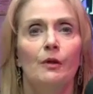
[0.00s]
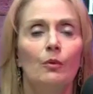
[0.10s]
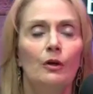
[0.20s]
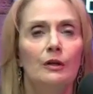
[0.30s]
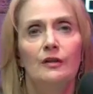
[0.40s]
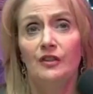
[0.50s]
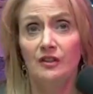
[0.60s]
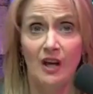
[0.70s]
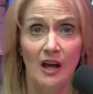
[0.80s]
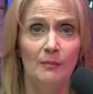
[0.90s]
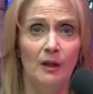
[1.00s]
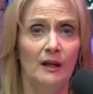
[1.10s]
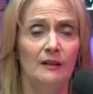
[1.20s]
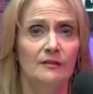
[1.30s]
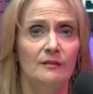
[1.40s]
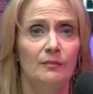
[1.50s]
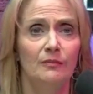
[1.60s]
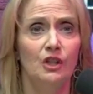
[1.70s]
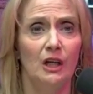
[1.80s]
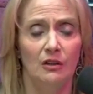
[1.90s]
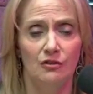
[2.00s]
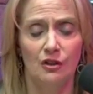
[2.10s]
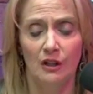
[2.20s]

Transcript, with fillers: we're going to see timelines change.